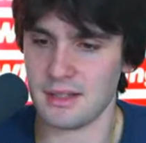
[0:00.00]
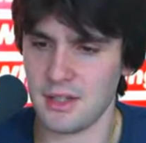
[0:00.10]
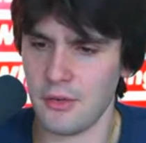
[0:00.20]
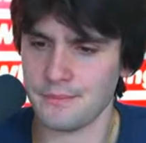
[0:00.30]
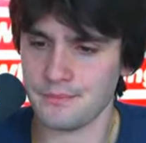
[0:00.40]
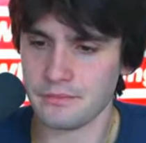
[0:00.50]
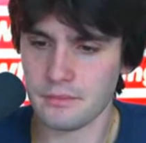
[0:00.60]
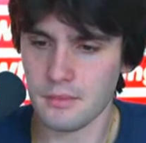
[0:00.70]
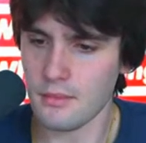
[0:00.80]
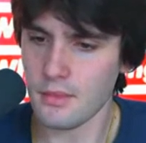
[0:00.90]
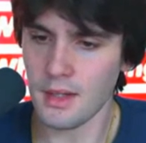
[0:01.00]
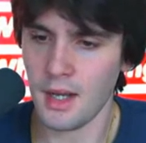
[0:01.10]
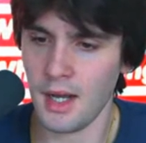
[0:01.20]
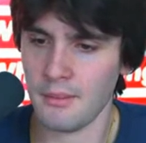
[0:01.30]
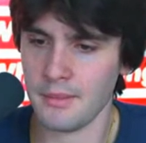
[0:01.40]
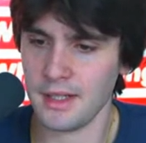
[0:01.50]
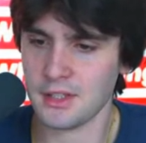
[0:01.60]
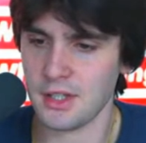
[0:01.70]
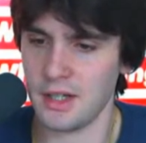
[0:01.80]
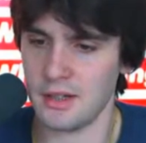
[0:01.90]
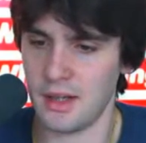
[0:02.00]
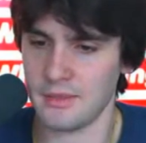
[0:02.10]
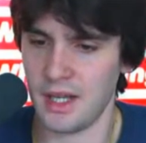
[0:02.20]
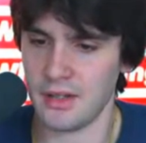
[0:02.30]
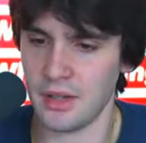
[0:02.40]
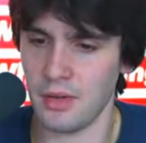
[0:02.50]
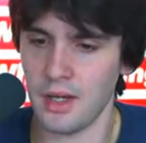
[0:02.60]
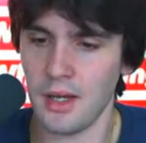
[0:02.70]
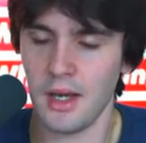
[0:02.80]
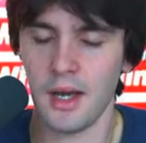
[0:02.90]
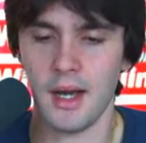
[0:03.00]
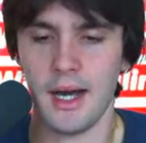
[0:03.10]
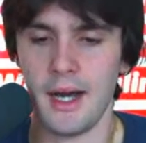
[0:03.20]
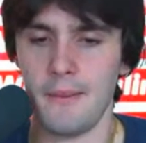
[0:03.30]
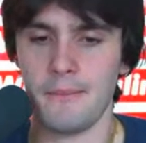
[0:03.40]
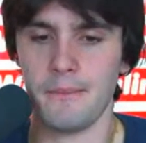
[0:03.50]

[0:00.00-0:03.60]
So it's good. I'm telling you, I